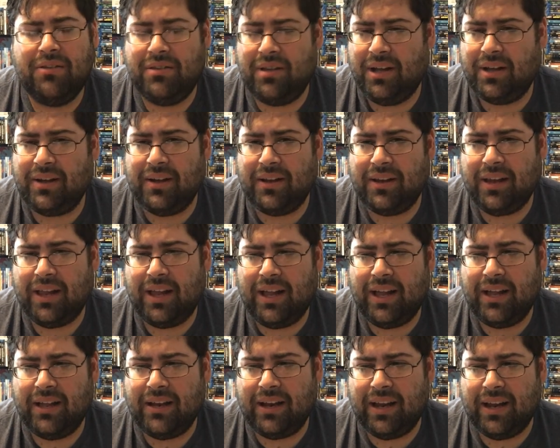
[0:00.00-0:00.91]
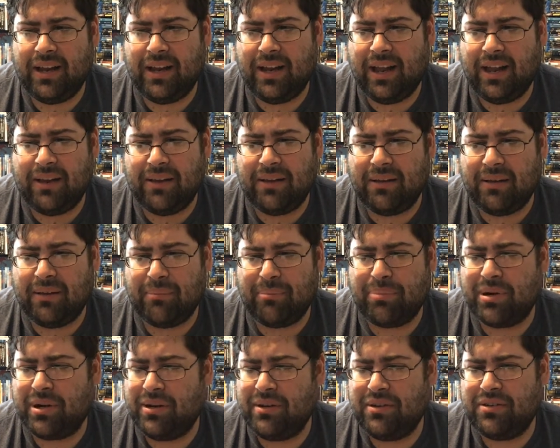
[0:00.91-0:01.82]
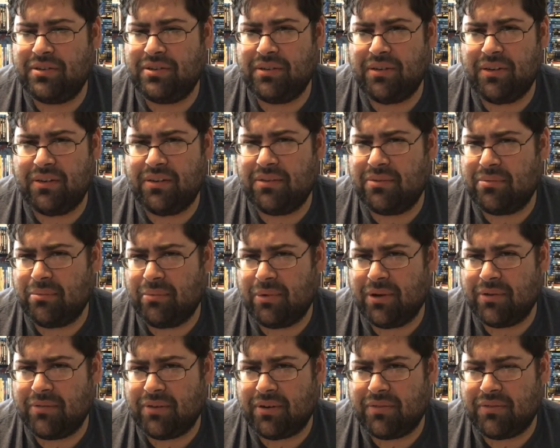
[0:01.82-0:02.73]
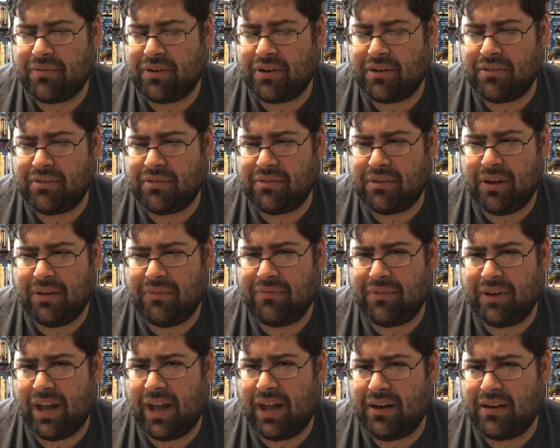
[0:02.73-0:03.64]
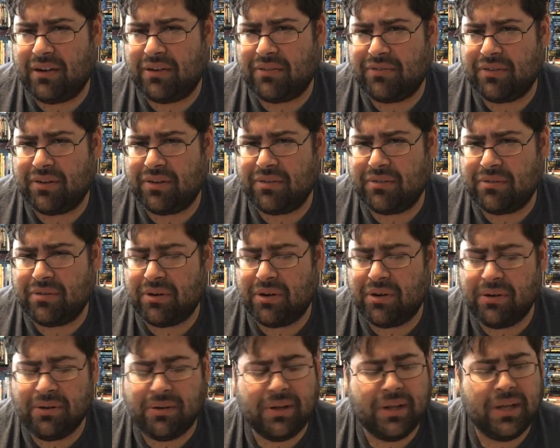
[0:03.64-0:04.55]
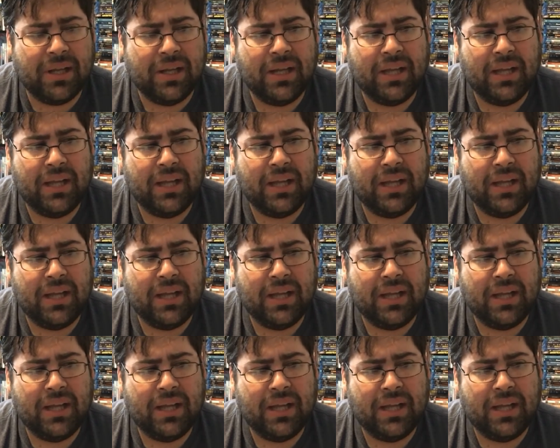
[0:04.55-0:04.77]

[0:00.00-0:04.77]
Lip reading: done a lot, and I'm pretty sure this is one of her first, if not her first role.